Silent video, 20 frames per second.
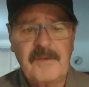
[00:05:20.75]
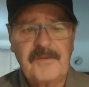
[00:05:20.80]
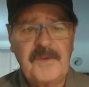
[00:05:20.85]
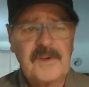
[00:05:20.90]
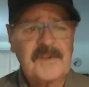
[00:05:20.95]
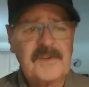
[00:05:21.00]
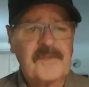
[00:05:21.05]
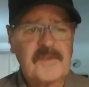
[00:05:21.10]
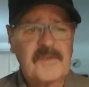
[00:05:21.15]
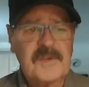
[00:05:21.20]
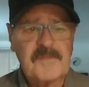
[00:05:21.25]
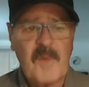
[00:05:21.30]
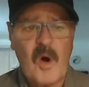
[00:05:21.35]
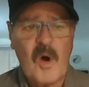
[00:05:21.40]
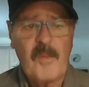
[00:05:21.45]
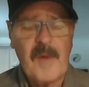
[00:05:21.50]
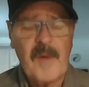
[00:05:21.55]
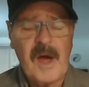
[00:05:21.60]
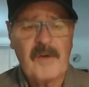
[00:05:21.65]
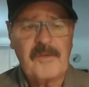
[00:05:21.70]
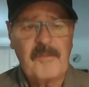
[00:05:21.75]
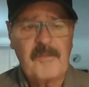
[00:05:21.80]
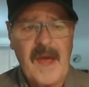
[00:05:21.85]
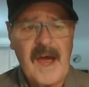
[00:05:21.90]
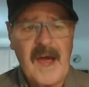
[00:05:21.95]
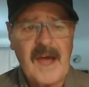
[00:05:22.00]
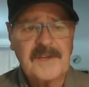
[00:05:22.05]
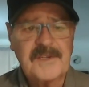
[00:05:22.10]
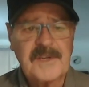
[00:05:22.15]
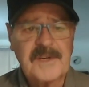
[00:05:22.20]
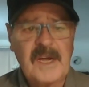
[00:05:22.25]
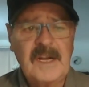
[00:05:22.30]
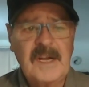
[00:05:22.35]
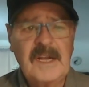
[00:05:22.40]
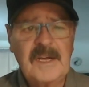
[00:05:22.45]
fished for smallmouth bass.